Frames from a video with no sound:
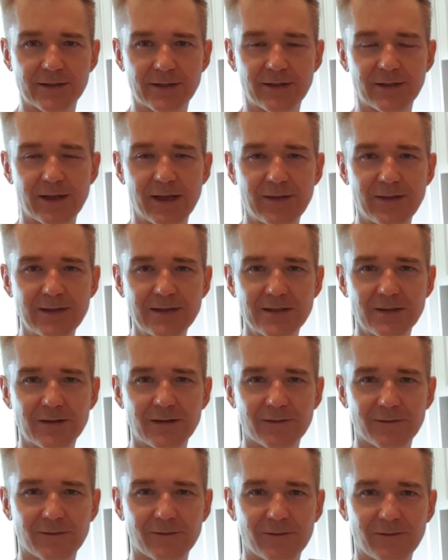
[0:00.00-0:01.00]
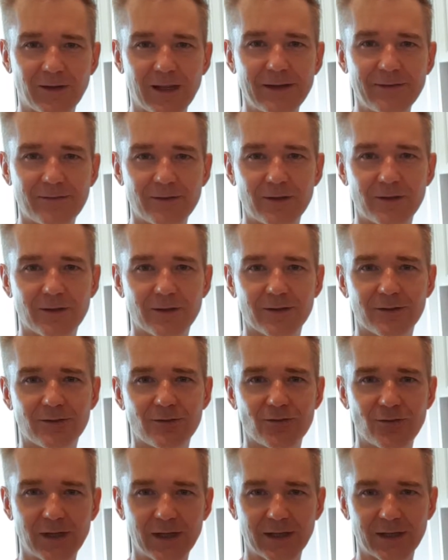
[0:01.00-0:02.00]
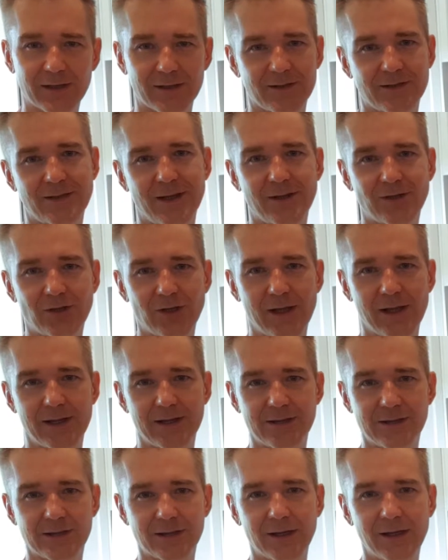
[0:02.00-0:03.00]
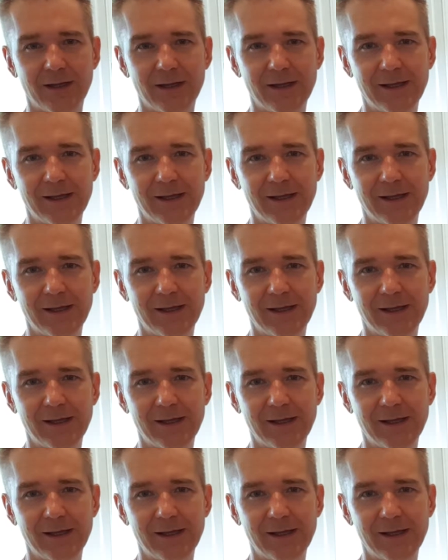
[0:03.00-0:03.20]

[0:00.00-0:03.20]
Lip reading: and these are flavoured drink sachets,